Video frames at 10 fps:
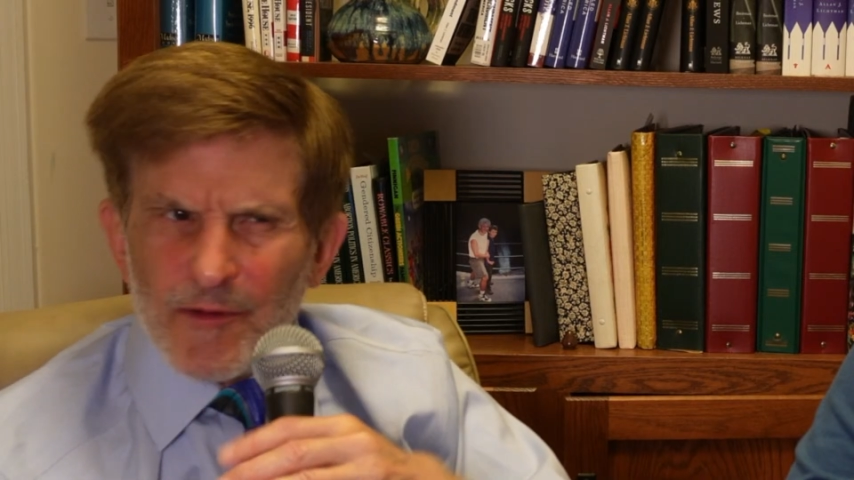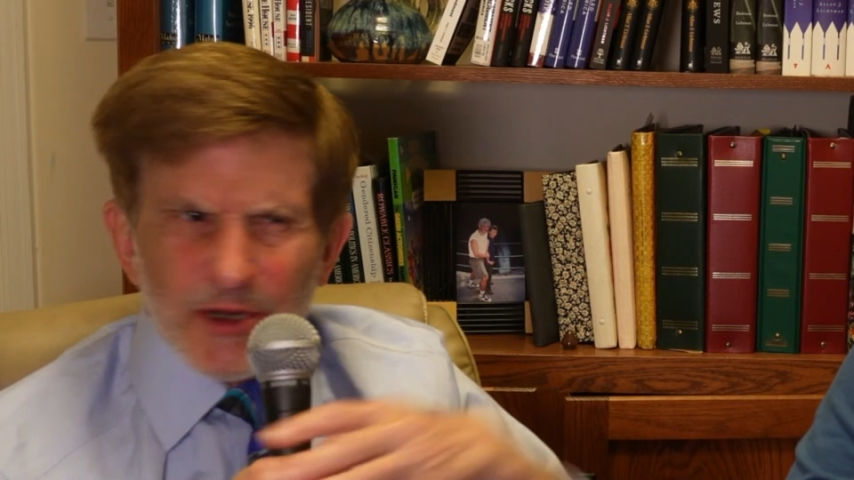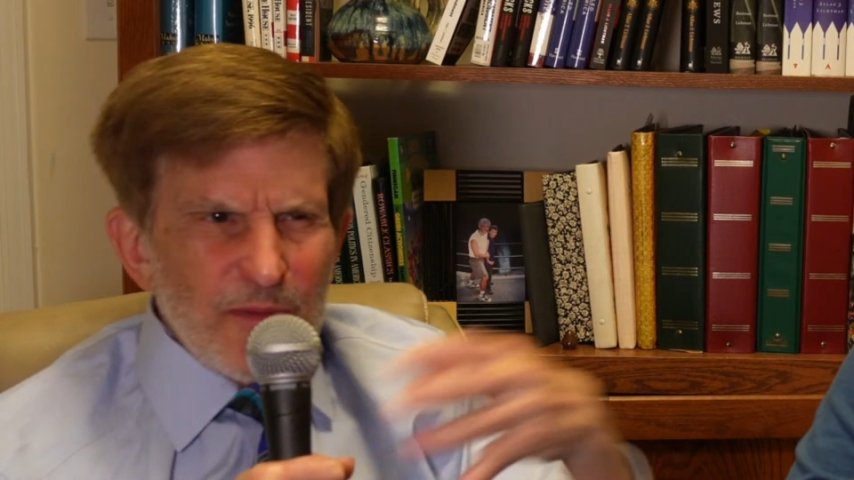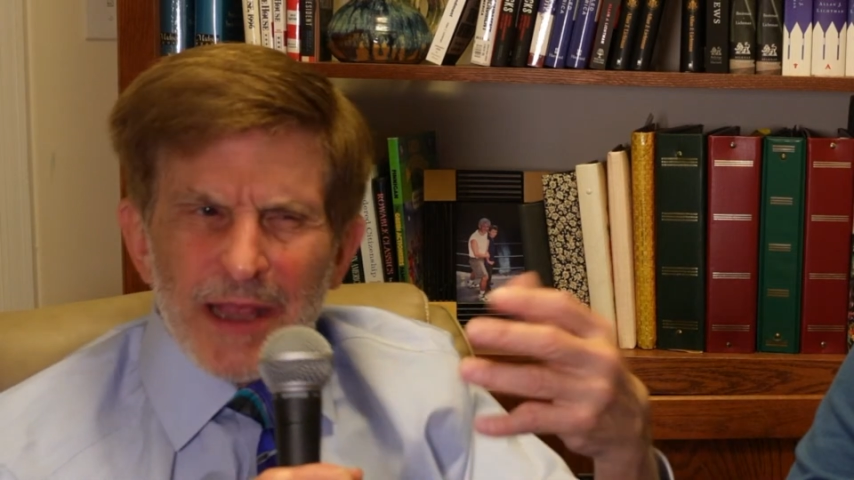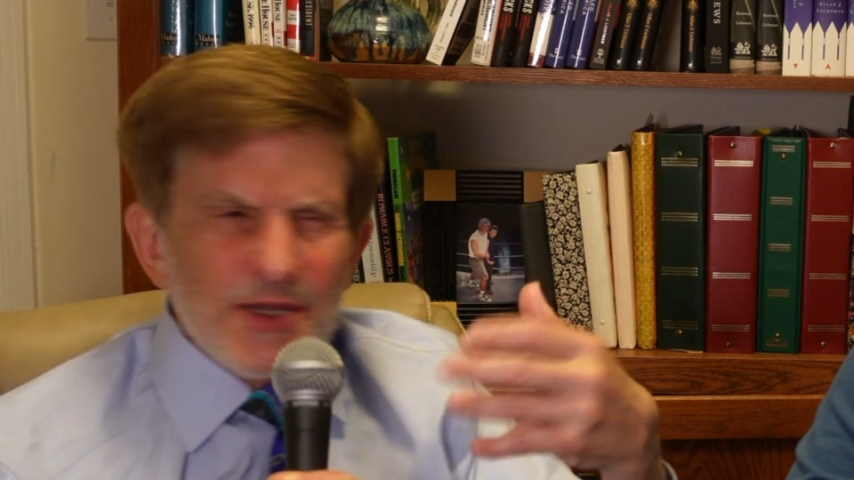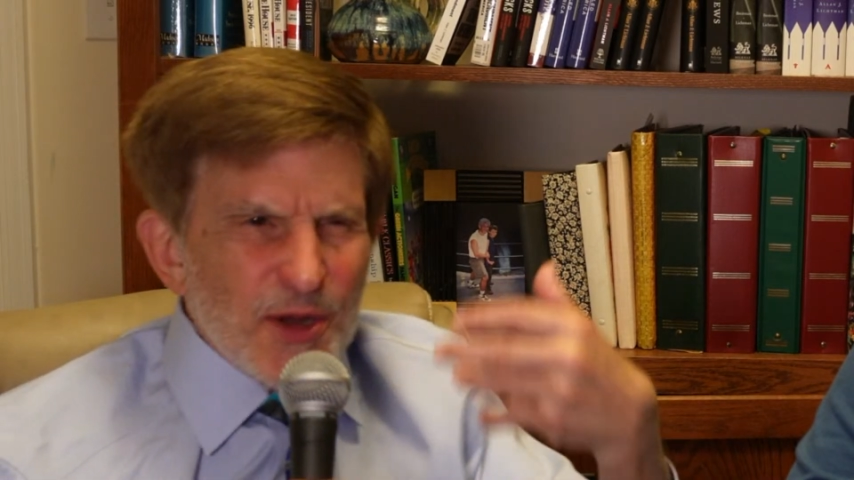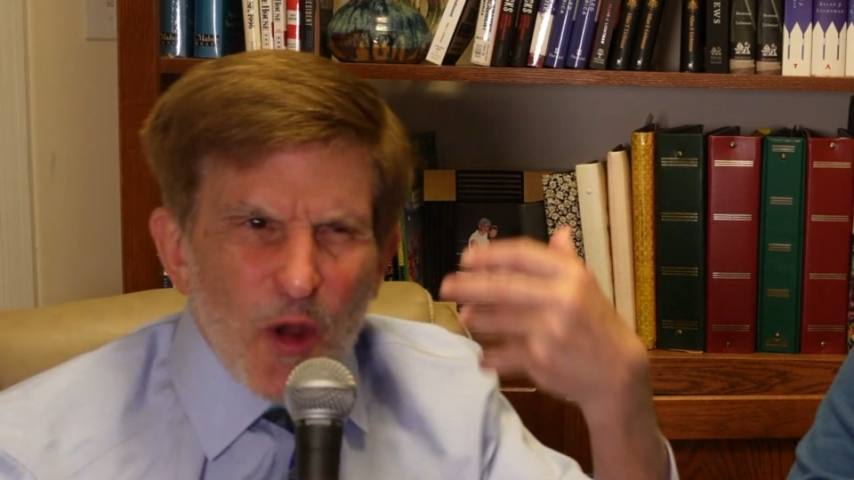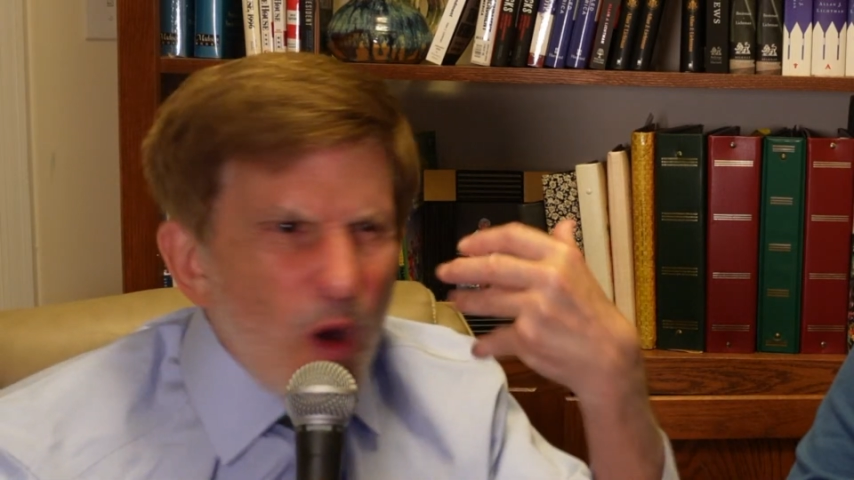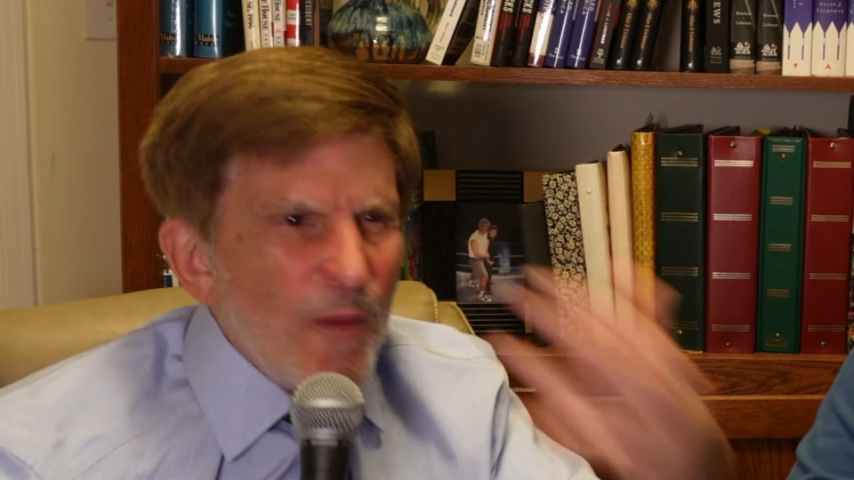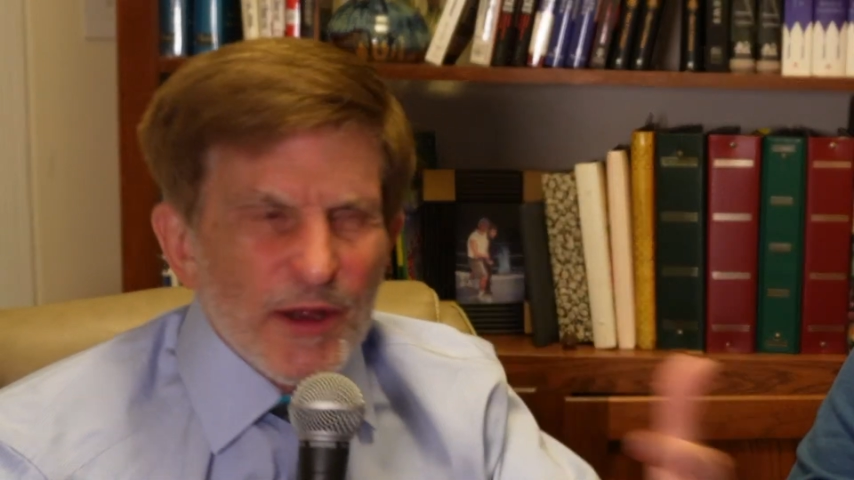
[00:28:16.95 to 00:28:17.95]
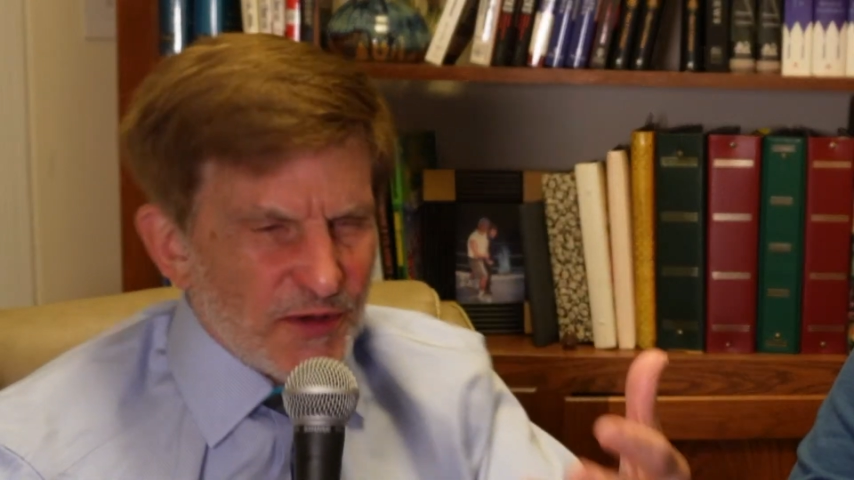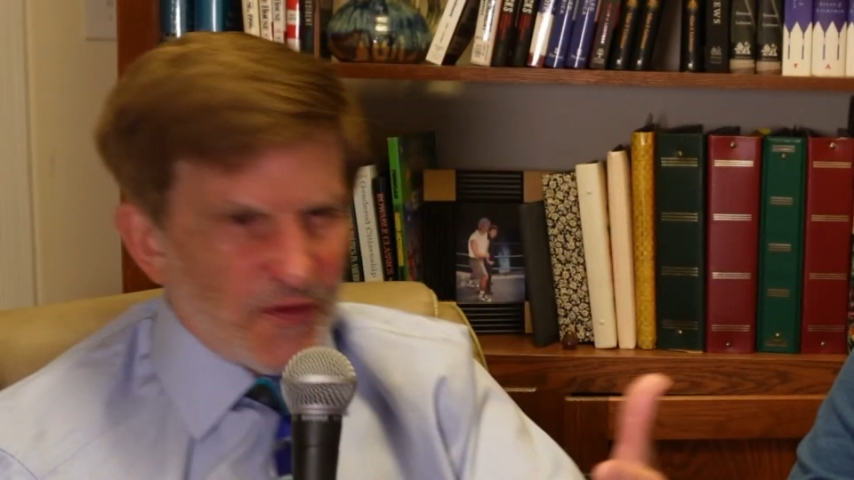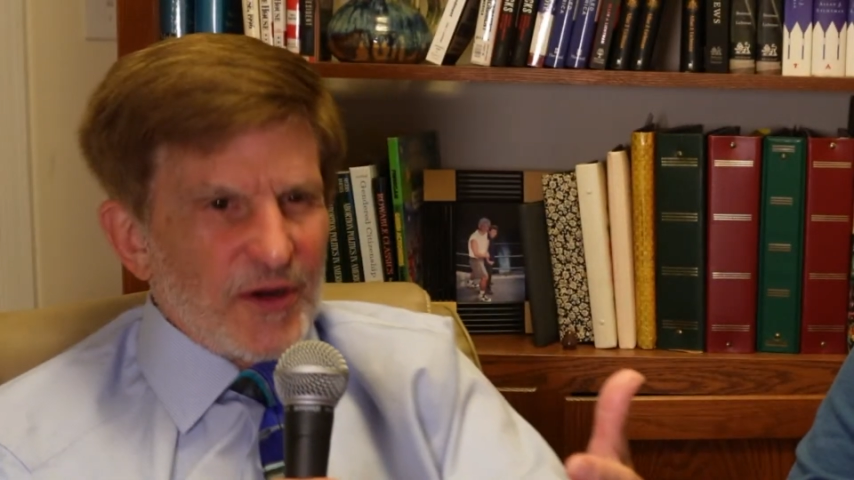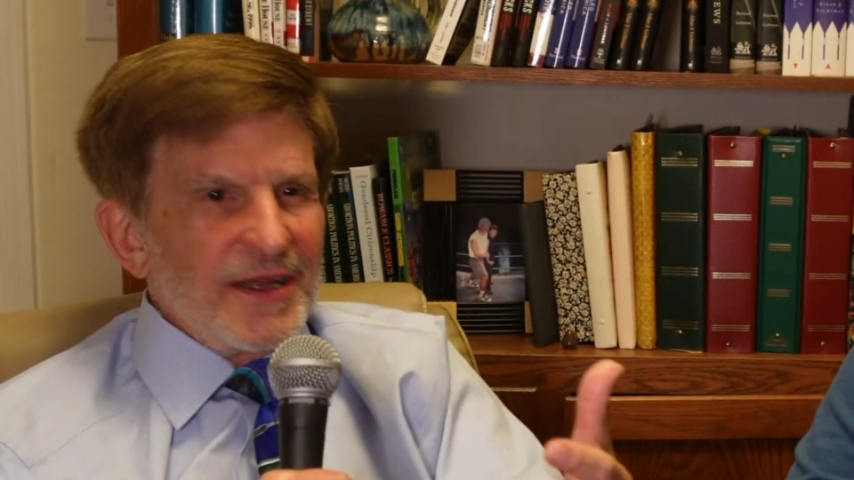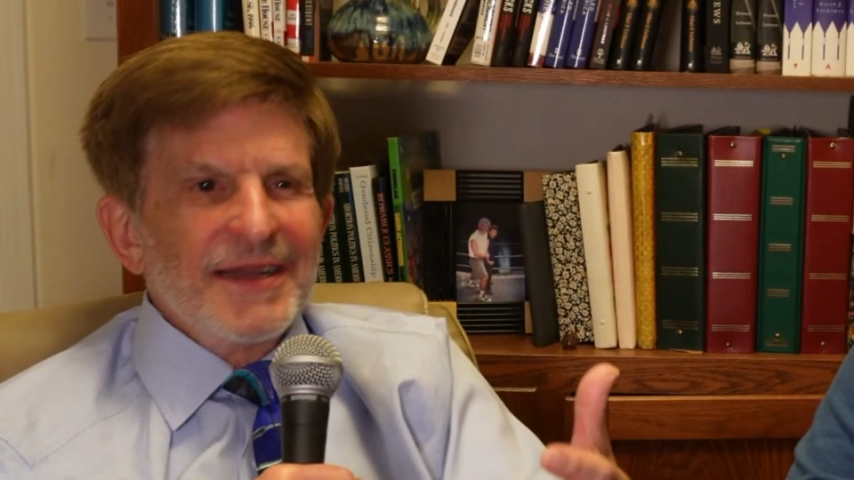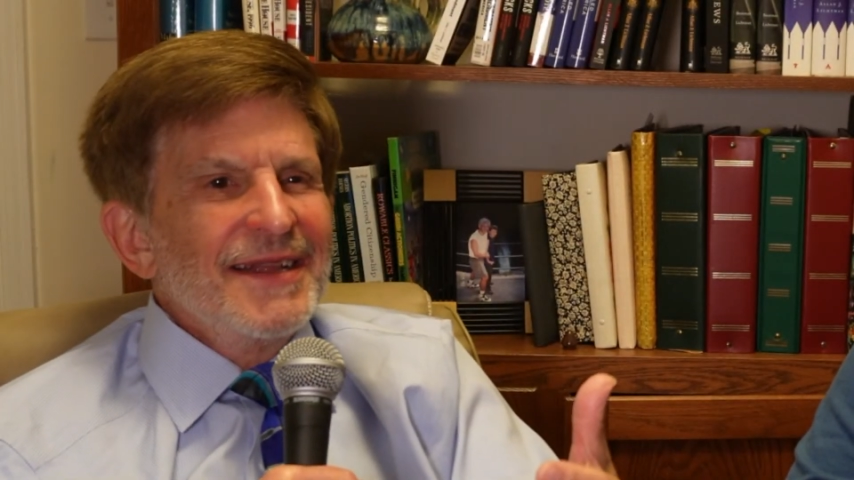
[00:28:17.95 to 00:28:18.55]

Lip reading: which makes it almost free.